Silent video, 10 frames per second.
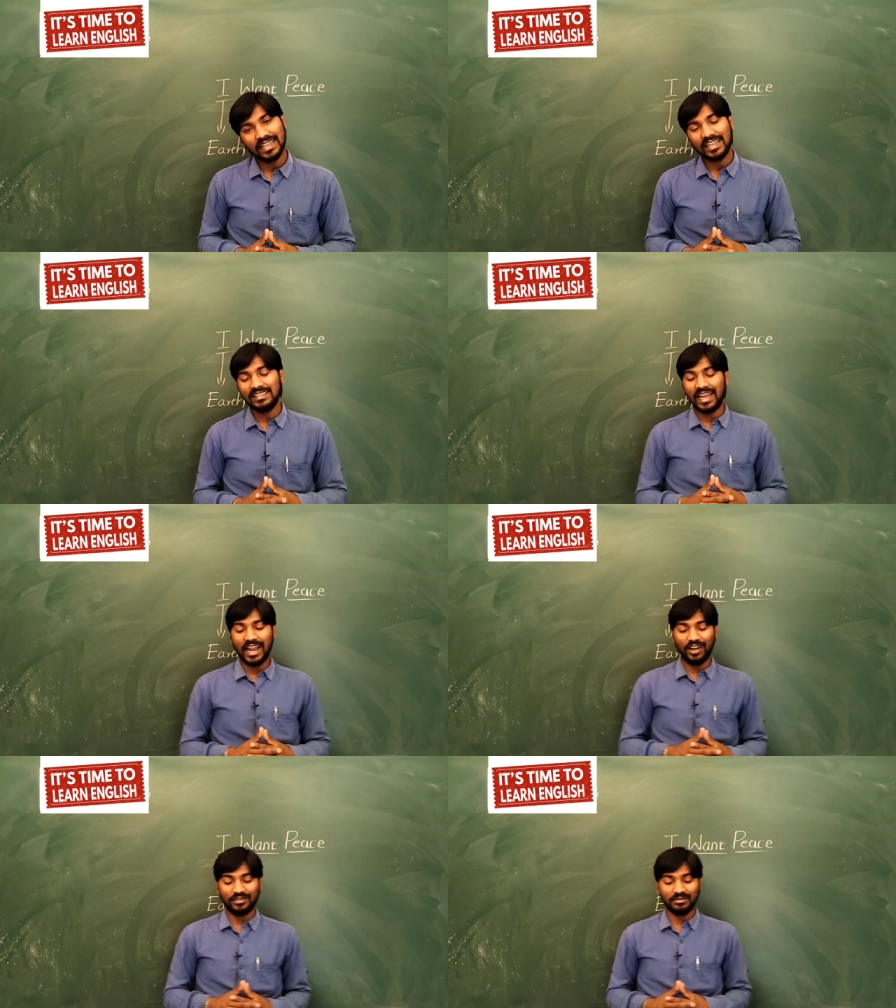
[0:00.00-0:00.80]
That is the
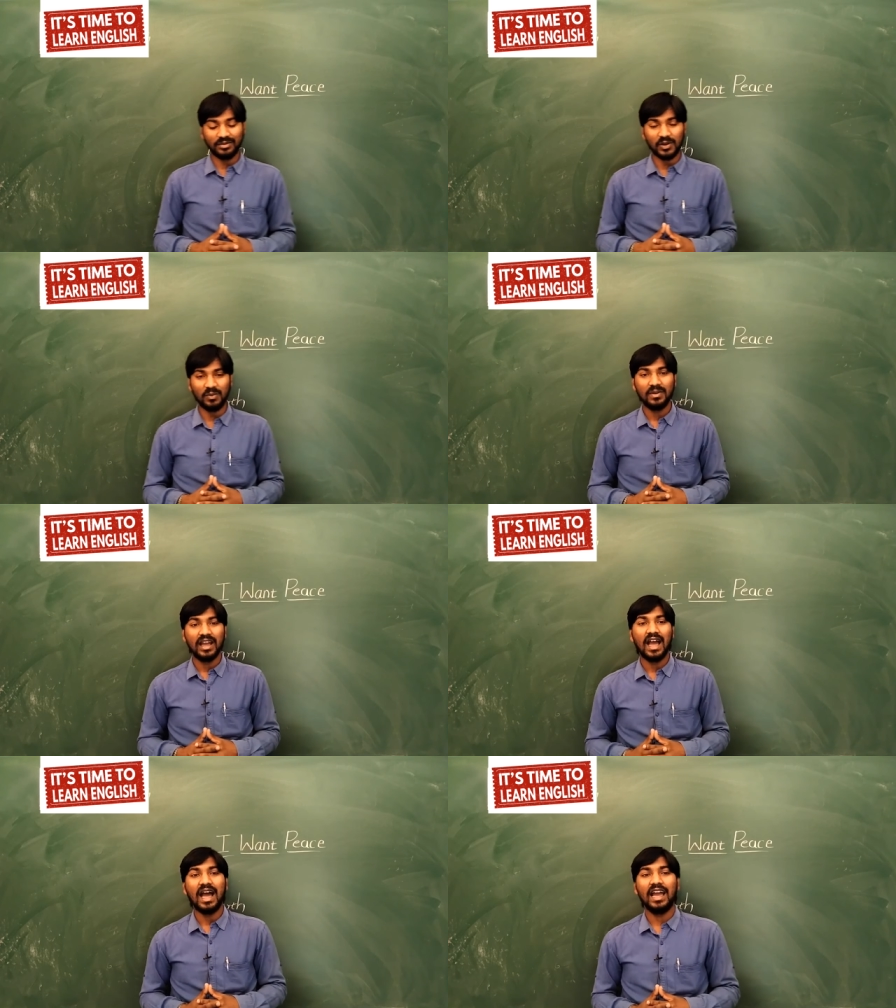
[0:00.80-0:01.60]
end of the poem,
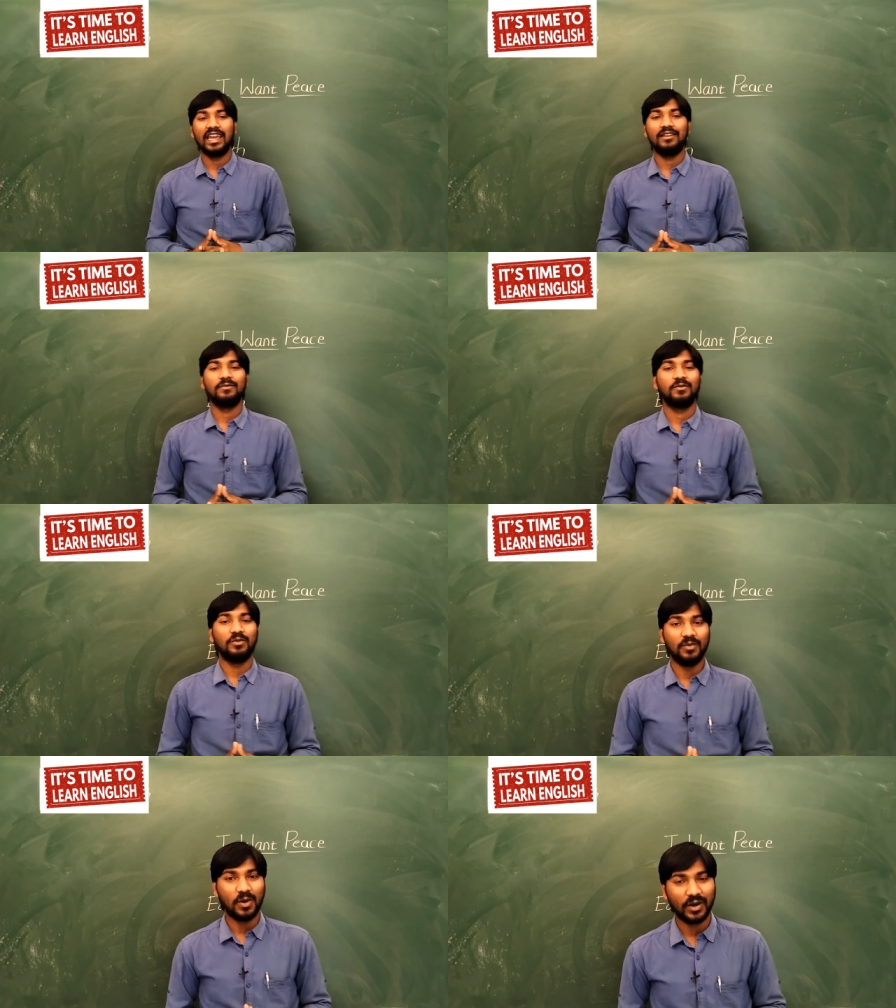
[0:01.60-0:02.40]
I
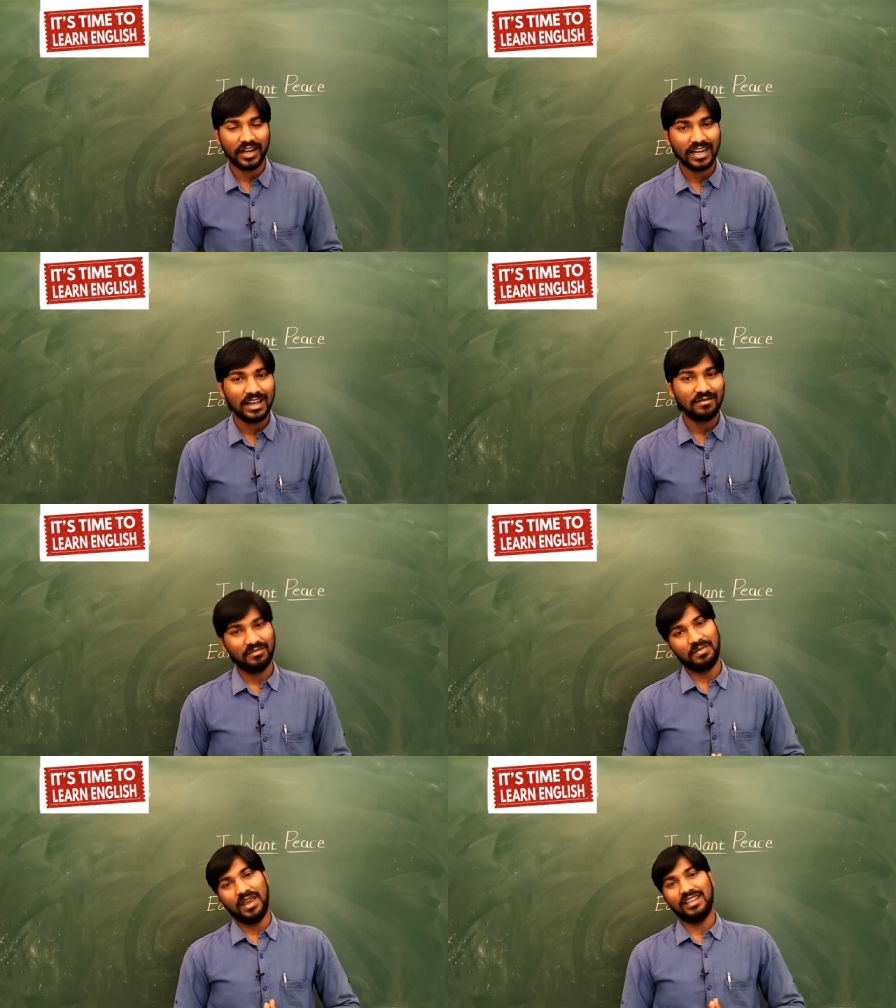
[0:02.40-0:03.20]
Want
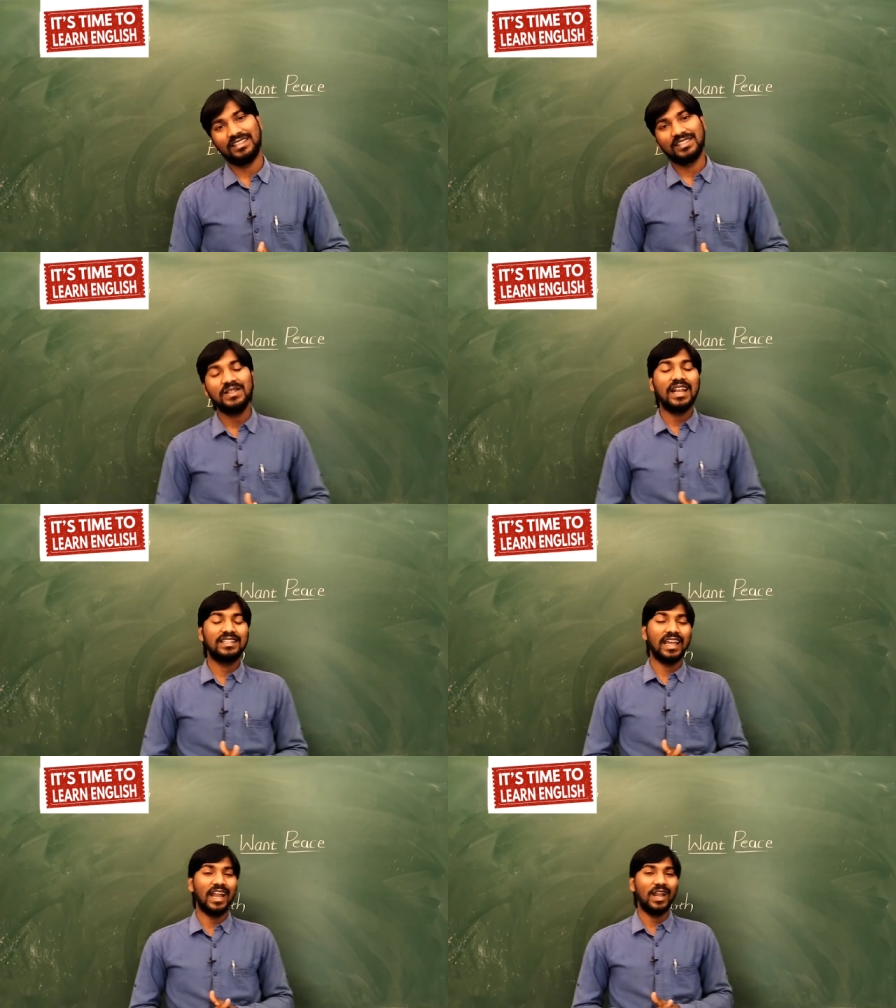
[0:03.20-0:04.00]
Peace. So that
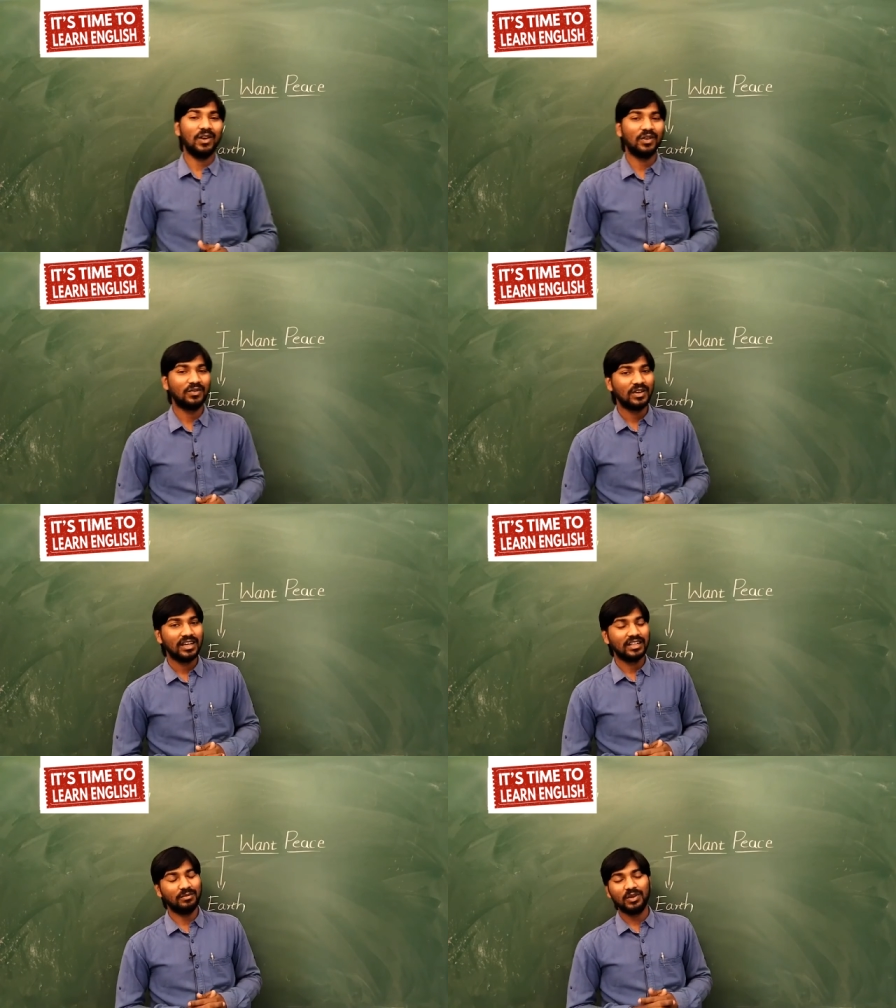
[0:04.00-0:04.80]
is the end of
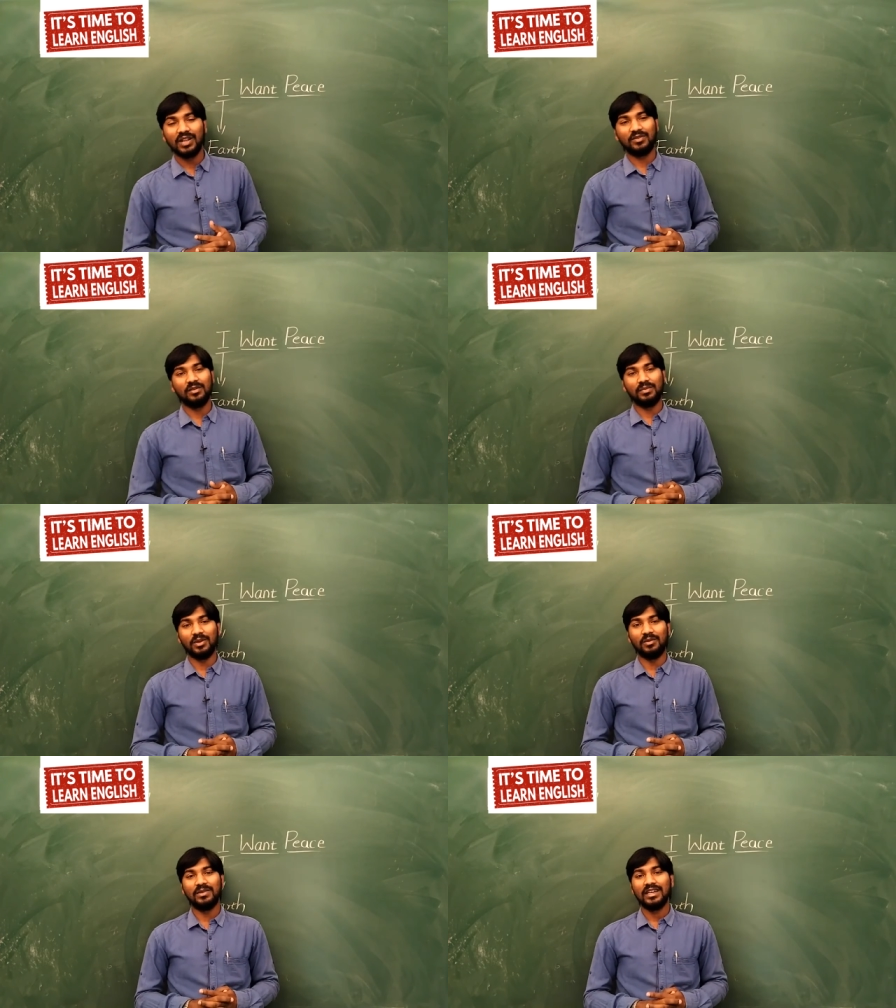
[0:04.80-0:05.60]
the beautiful
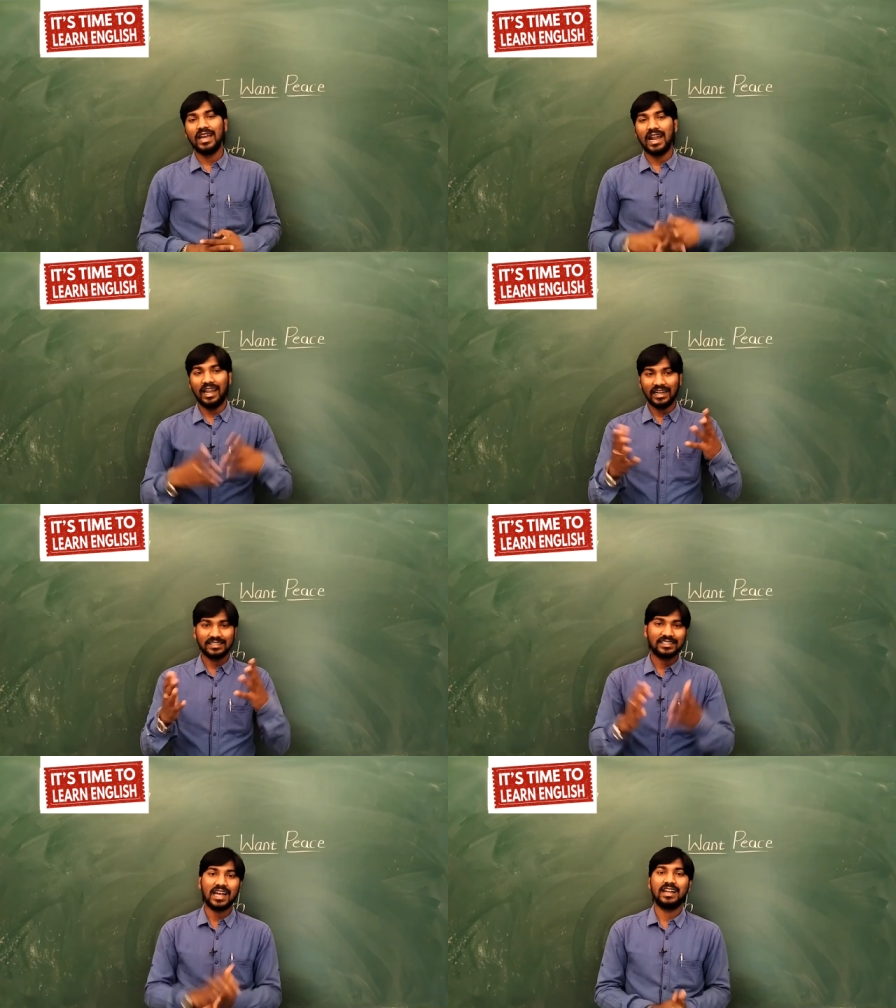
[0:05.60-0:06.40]
poem, and
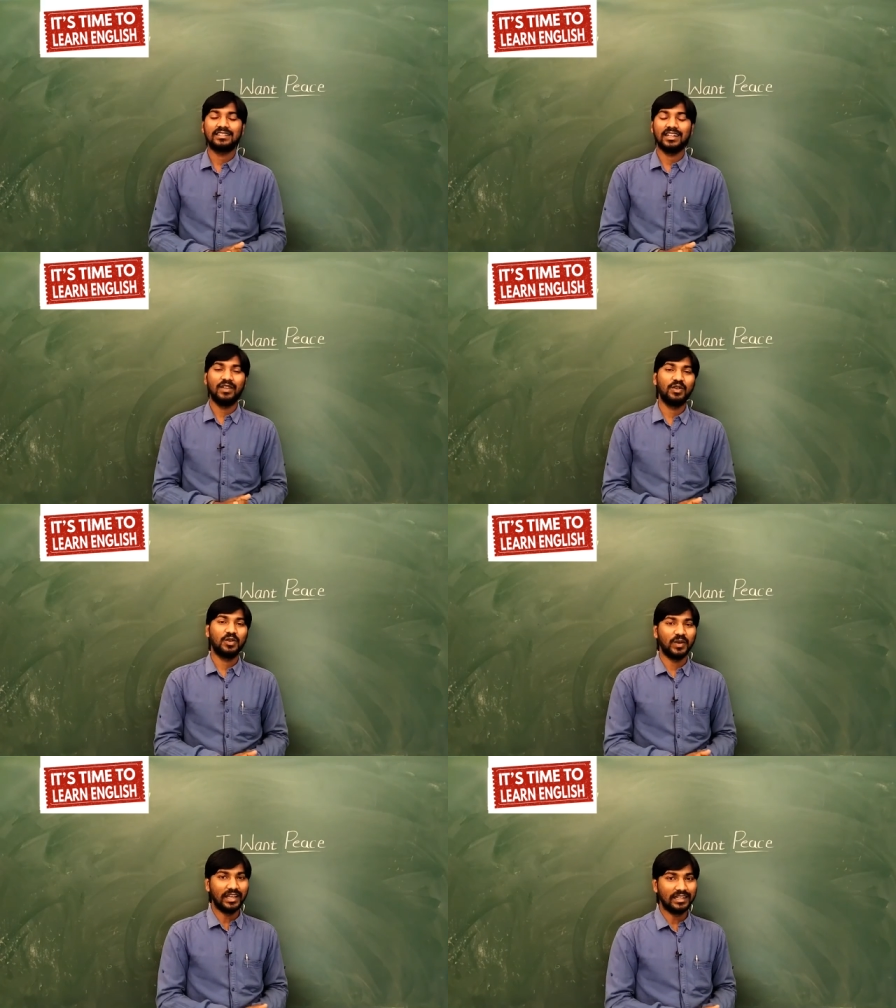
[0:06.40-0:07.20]
let's start
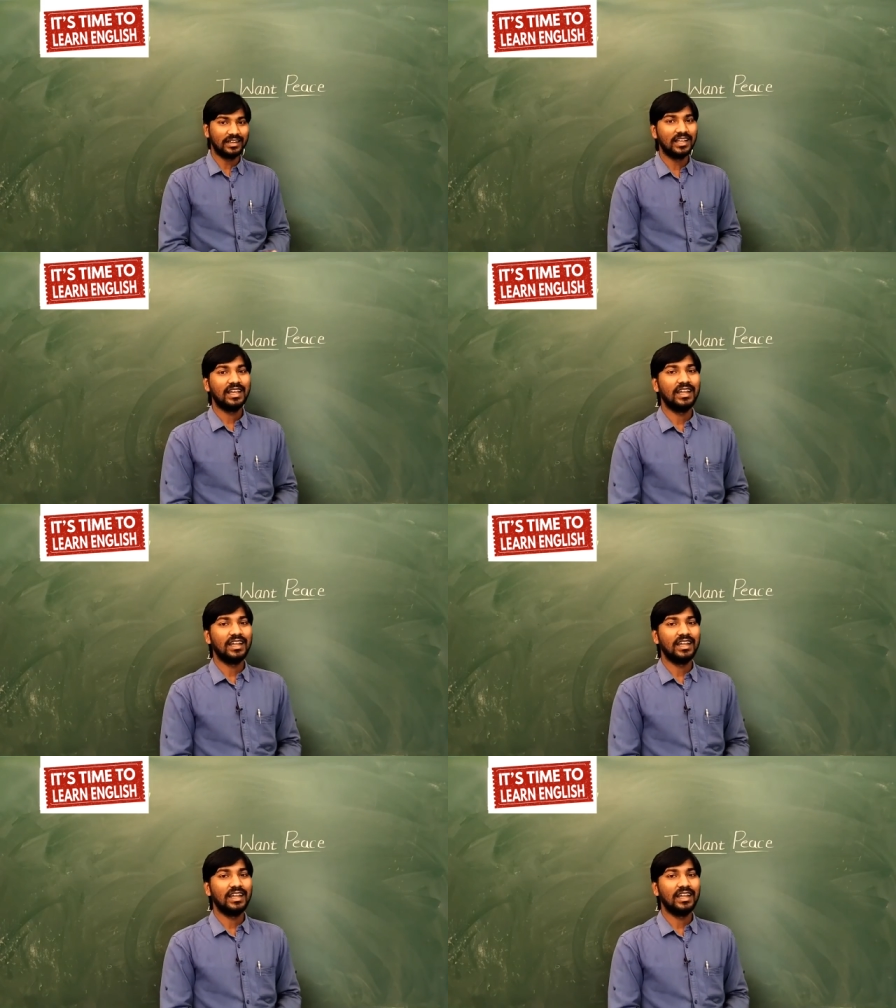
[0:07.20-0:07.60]
living together